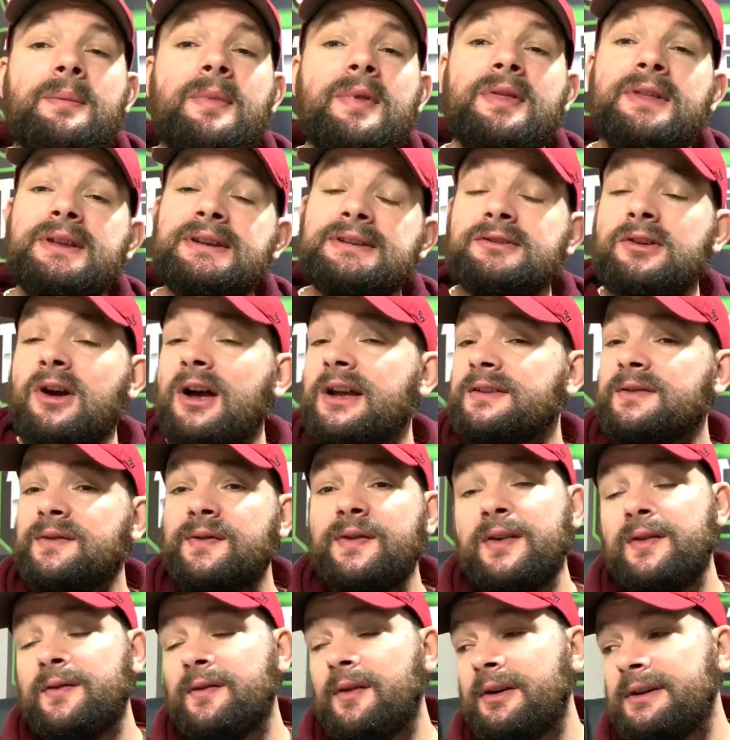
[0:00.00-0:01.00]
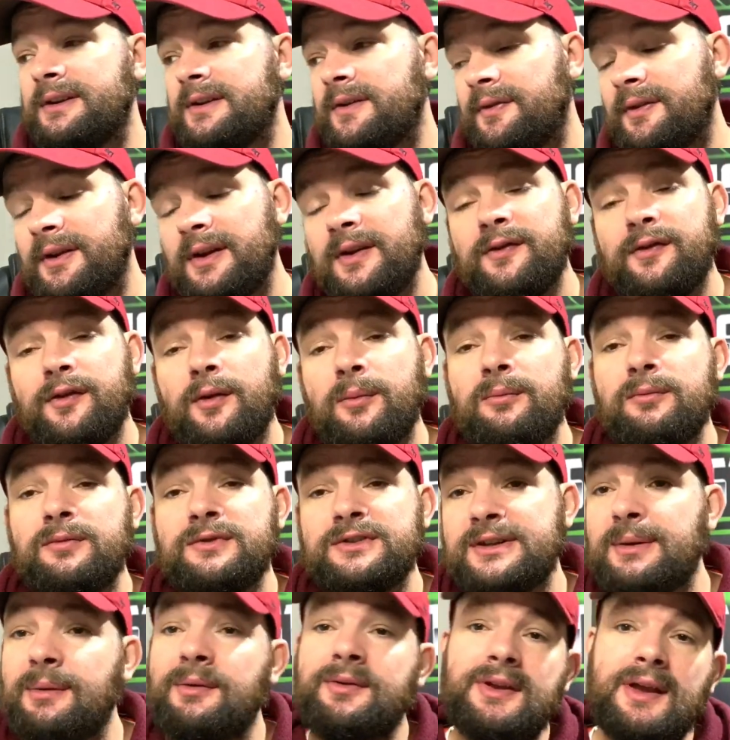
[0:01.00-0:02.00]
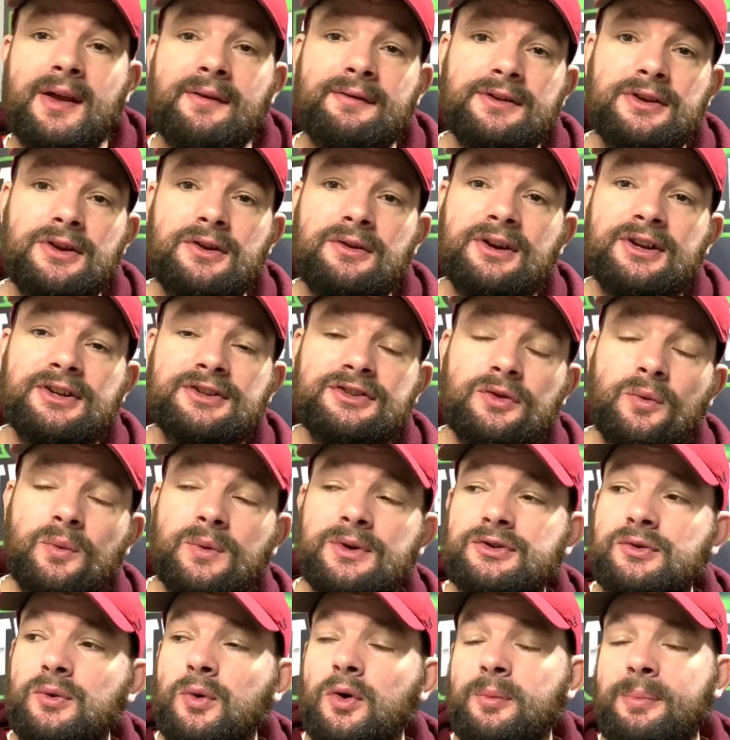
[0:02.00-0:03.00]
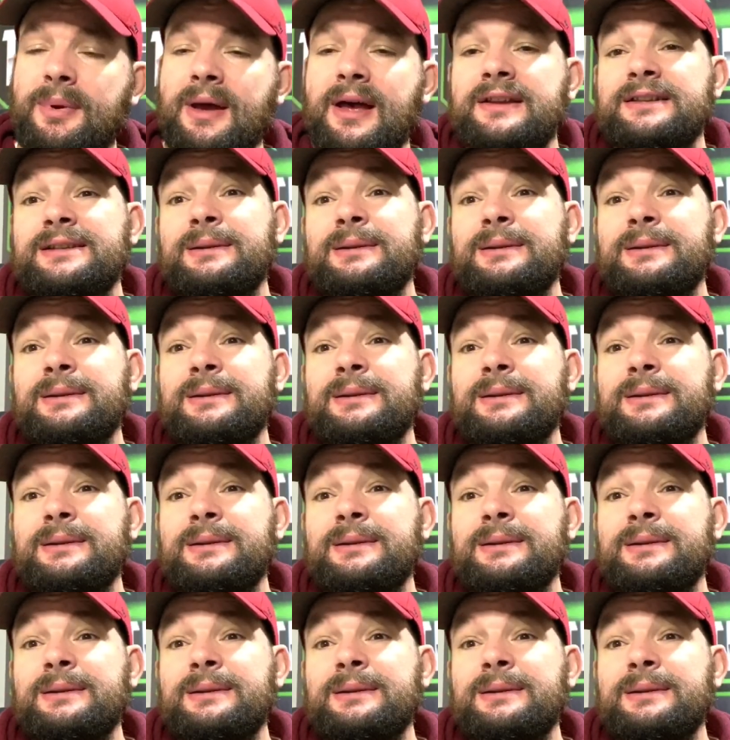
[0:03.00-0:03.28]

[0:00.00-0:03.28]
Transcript: these guys fit very differently from some of the other units that we talk about.